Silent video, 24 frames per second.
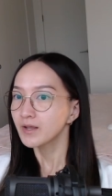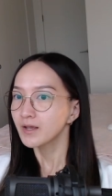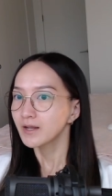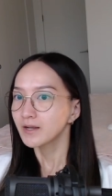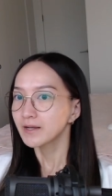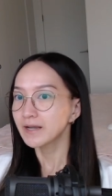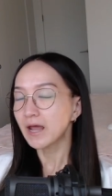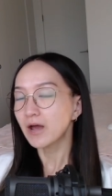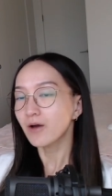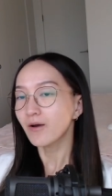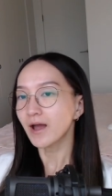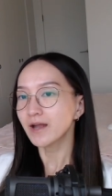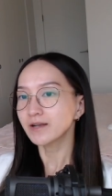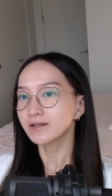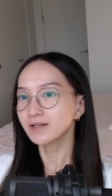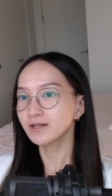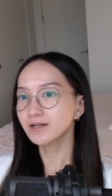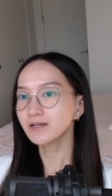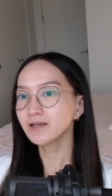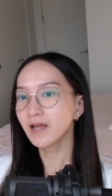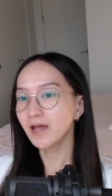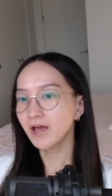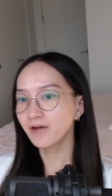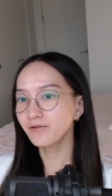Now, I
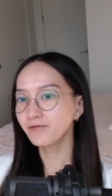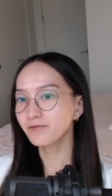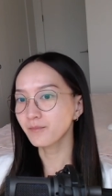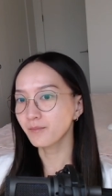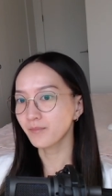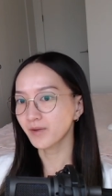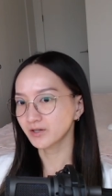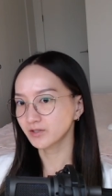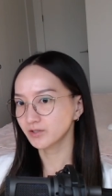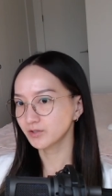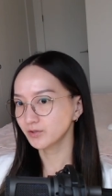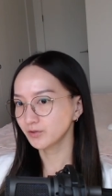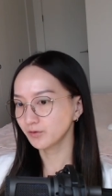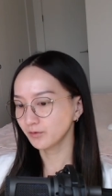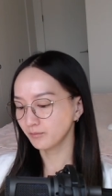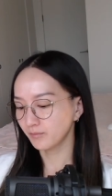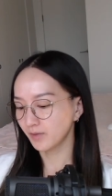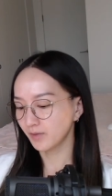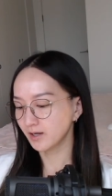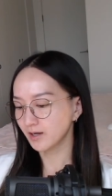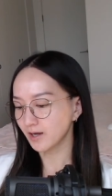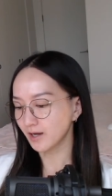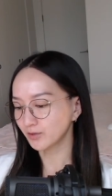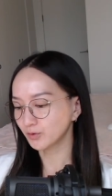didn't have much to
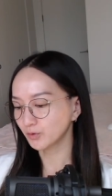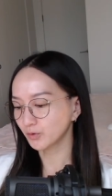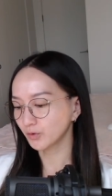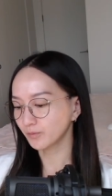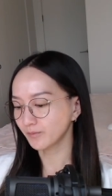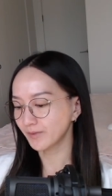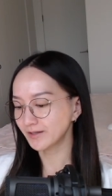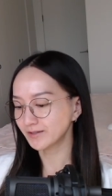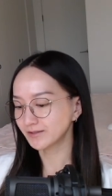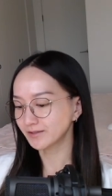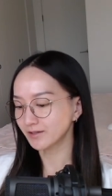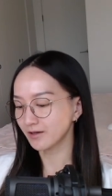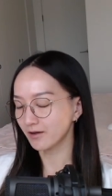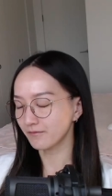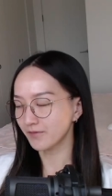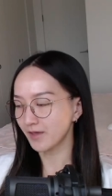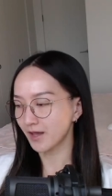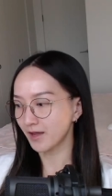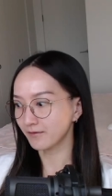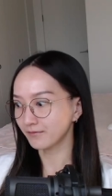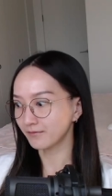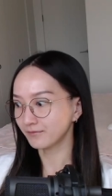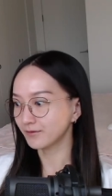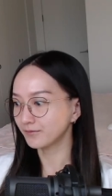make. I told myself
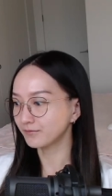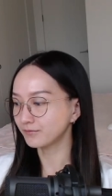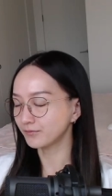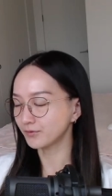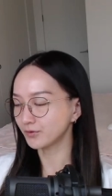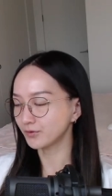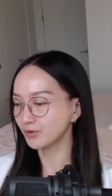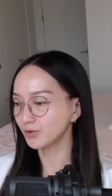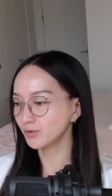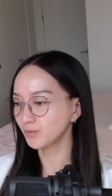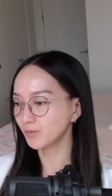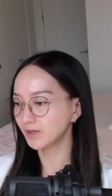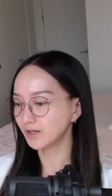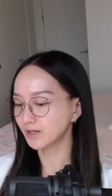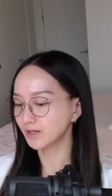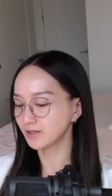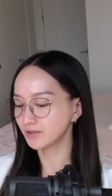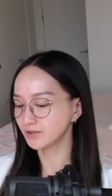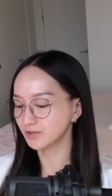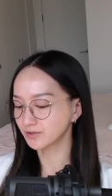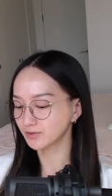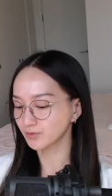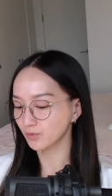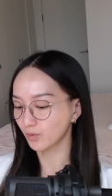that the food we can
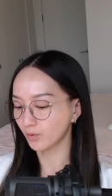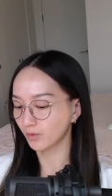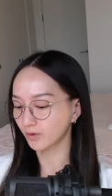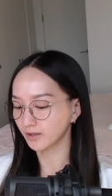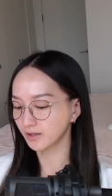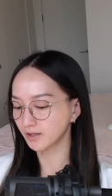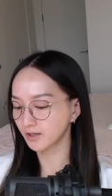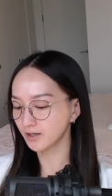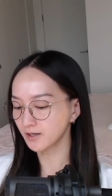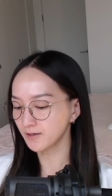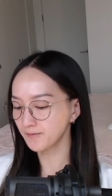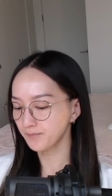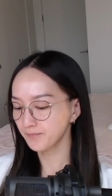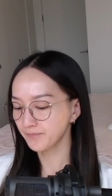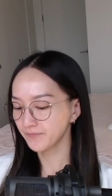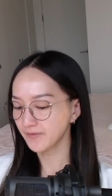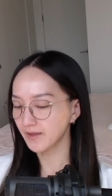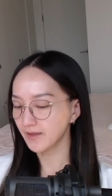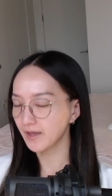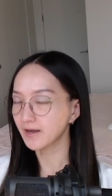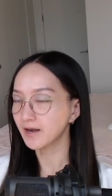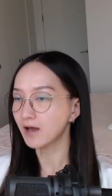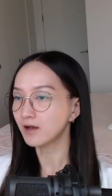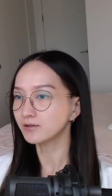just order,
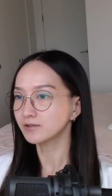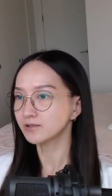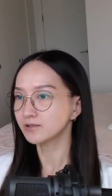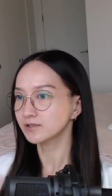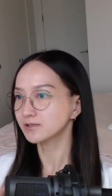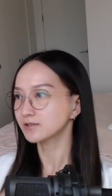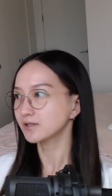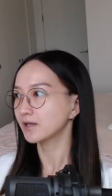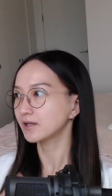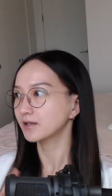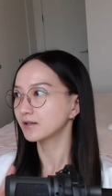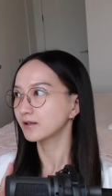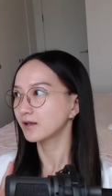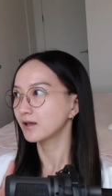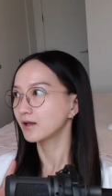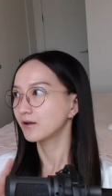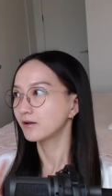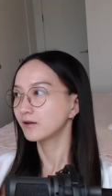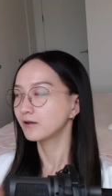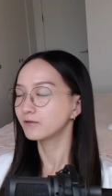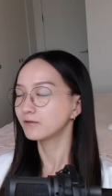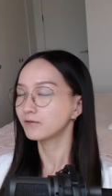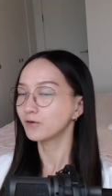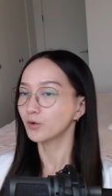and I'll just like
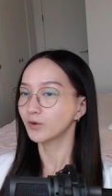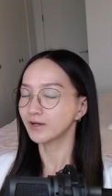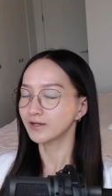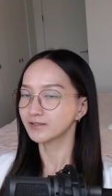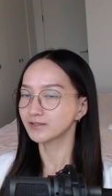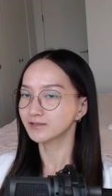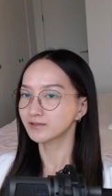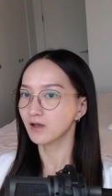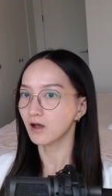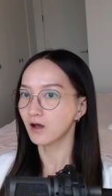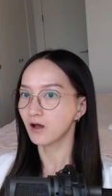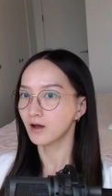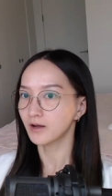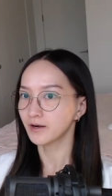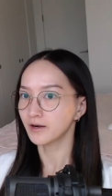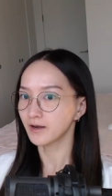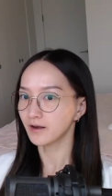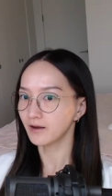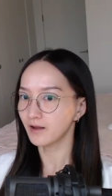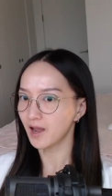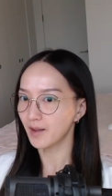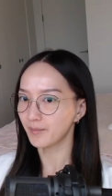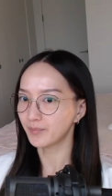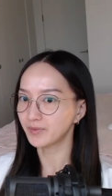focus on
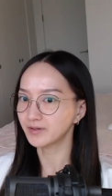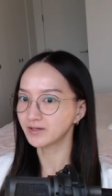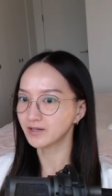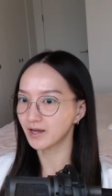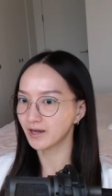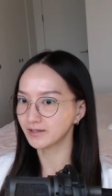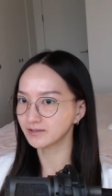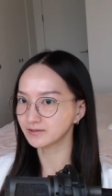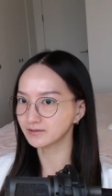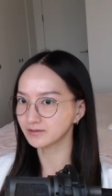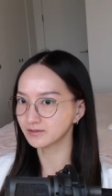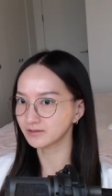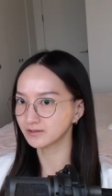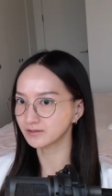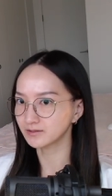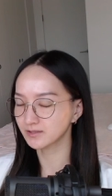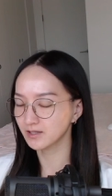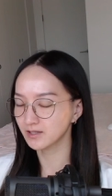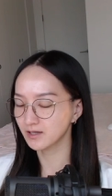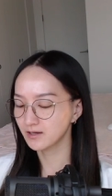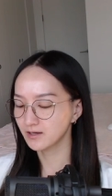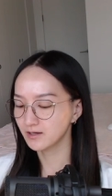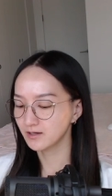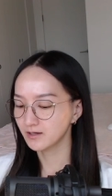appetizers,
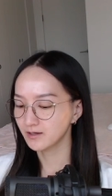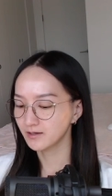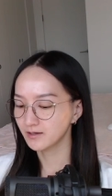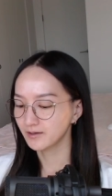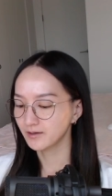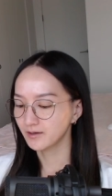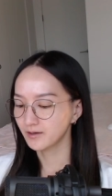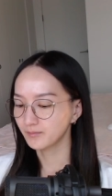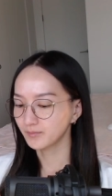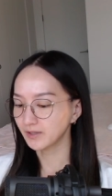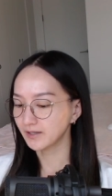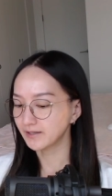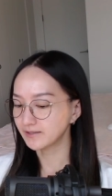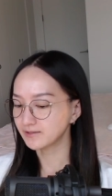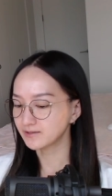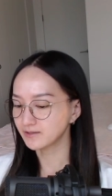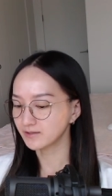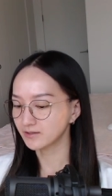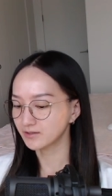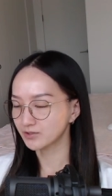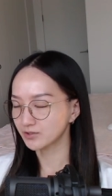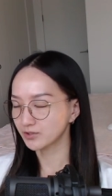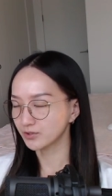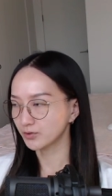placing
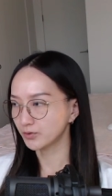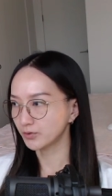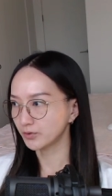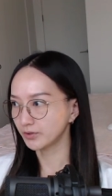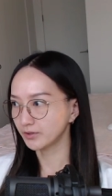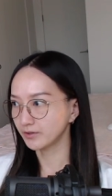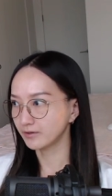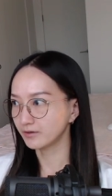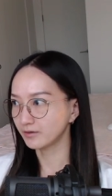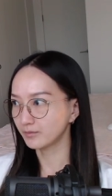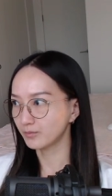a charcuterie